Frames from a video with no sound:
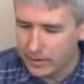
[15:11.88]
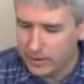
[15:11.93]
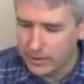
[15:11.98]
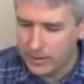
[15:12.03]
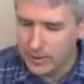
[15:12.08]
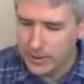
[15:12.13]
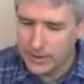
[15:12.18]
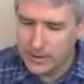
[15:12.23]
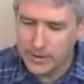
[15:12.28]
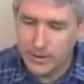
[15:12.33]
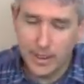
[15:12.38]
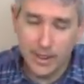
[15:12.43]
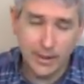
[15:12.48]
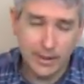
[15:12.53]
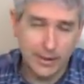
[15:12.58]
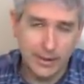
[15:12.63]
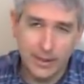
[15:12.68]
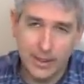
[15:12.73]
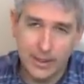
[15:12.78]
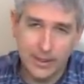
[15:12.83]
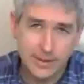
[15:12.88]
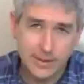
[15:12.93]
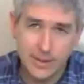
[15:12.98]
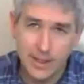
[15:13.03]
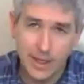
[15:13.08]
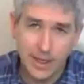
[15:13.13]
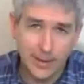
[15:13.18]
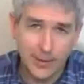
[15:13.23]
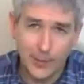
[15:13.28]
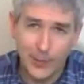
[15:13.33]
That's
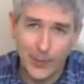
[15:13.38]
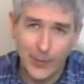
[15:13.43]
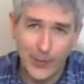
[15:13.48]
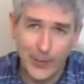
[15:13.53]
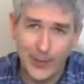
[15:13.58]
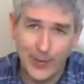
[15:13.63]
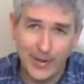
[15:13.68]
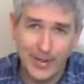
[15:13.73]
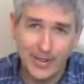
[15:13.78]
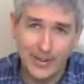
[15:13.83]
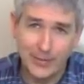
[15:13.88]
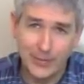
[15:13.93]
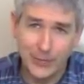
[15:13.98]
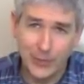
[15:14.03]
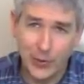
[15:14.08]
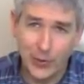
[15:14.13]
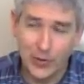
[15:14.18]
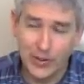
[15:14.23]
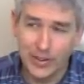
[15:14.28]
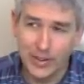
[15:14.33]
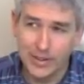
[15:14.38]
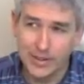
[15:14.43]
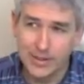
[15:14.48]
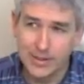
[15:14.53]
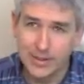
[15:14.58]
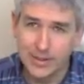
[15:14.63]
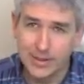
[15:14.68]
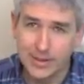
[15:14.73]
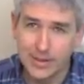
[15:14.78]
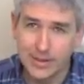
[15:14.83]
not where you need to focus
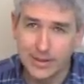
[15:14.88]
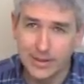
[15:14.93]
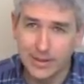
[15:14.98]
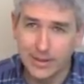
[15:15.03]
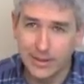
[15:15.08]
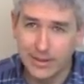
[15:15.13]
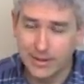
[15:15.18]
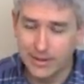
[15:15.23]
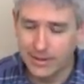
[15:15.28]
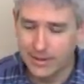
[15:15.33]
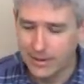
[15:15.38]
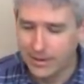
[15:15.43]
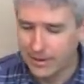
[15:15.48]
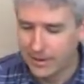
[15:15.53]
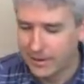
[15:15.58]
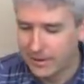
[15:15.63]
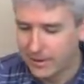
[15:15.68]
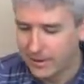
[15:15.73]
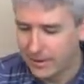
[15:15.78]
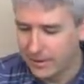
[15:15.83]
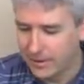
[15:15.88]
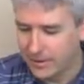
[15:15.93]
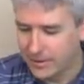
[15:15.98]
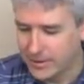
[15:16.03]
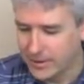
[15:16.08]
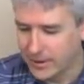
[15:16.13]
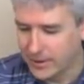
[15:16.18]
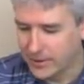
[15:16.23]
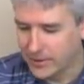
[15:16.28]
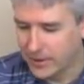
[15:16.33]
on
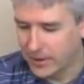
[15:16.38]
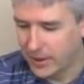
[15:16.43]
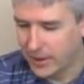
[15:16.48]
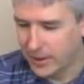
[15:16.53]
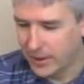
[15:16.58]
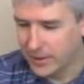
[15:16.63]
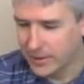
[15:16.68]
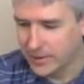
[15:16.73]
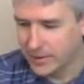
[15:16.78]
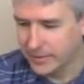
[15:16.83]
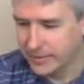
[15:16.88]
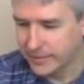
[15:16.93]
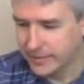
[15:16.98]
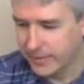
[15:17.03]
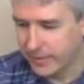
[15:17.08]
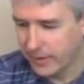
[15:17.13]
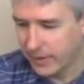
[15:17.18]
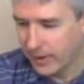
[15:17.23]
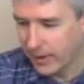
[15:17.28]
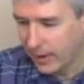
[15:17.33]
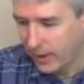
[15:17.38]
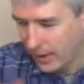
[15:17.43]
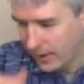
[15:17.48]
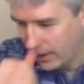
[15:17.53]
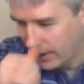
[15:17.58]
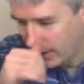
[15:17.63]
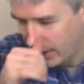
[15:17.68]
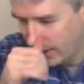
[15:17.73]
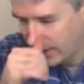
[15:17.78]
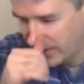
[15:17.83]
such things.
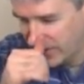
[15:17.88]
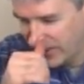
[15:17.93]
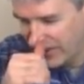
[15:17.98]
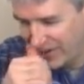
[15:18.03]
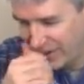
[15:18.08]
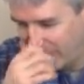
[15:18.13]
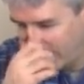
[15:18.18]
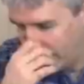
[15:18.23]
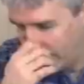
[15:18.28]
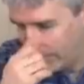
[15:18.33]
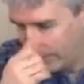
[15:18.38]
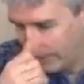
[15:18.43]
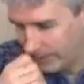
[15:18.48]
So